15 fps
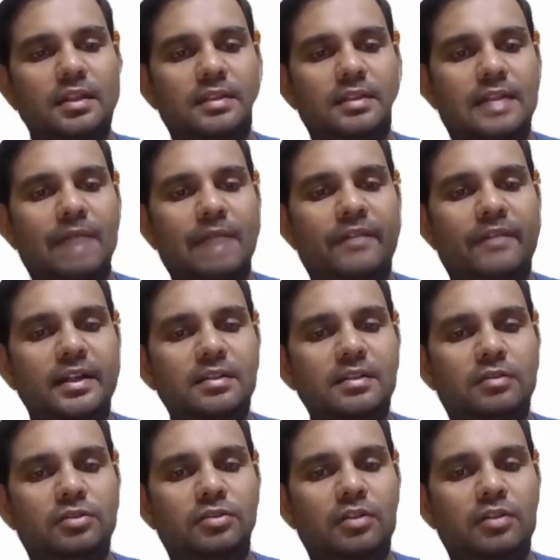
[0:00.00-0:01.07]
Snap head is
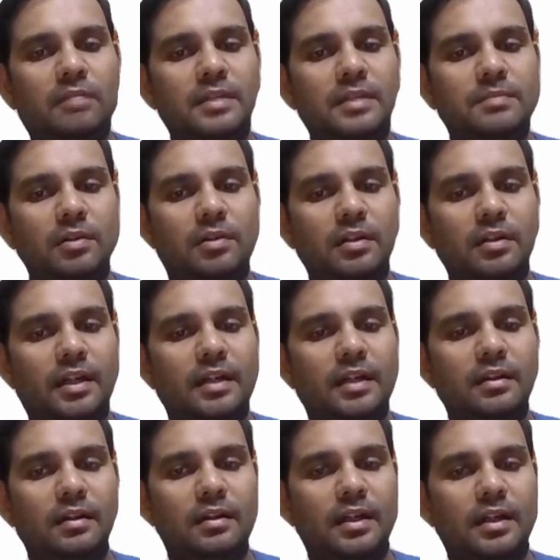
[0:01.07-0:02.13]
also termed as button head.
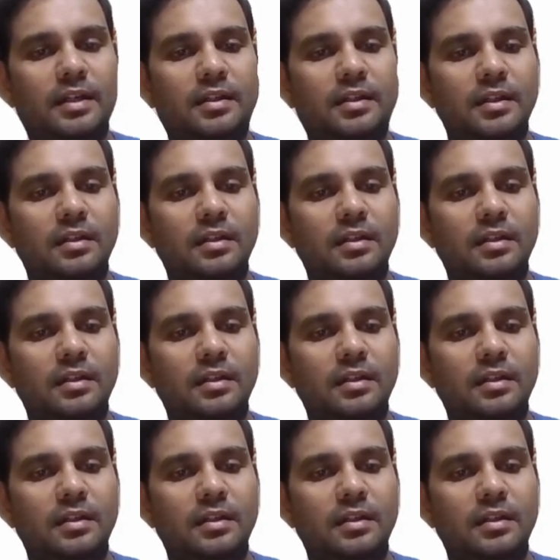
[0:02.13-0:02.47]
Correct.